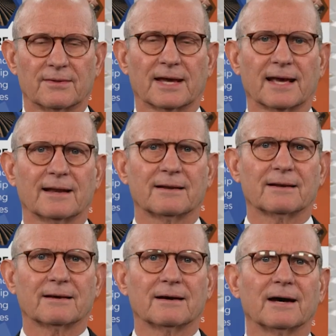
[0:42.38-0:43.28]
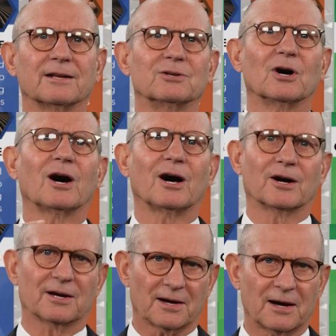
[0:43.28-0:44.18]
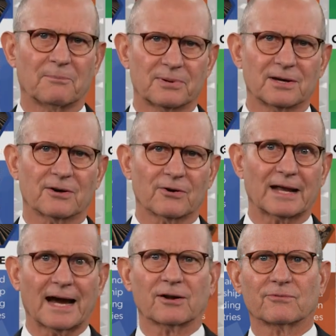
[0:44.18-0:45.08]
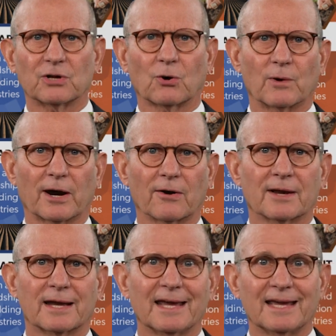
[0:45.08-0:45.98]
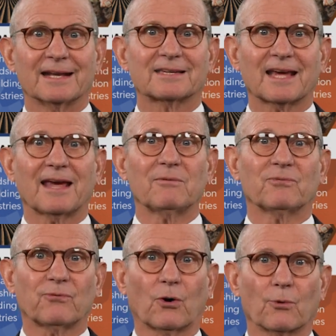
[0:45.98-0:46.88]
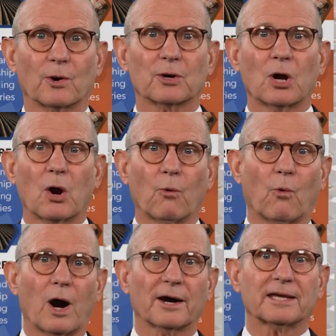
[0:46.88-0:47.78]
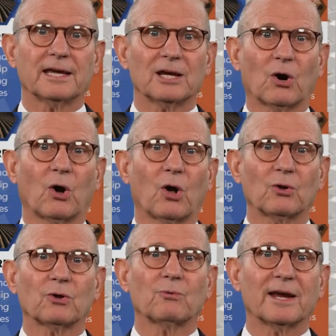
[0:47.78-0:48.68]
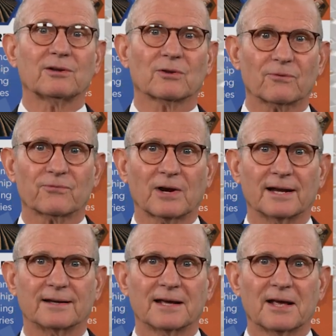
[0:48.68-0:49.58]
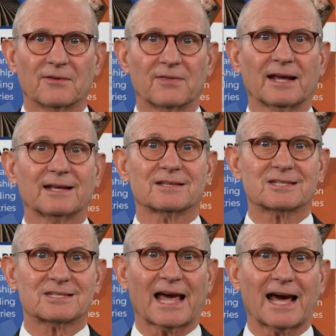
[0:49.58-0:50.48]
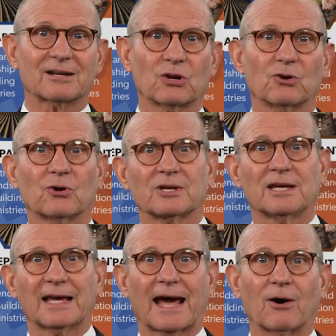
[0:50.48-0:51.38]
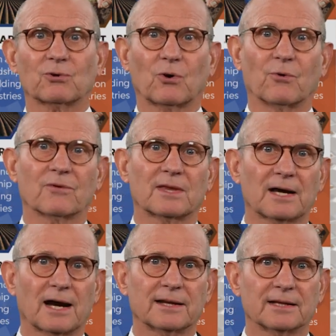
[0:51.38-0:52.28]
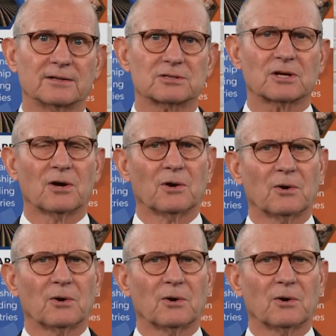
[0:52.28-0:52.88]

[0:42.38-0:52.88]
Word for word: Then a dog appeared out of nowhere. It came forward, walking all the way to the front. Then it sat looking out over the audience.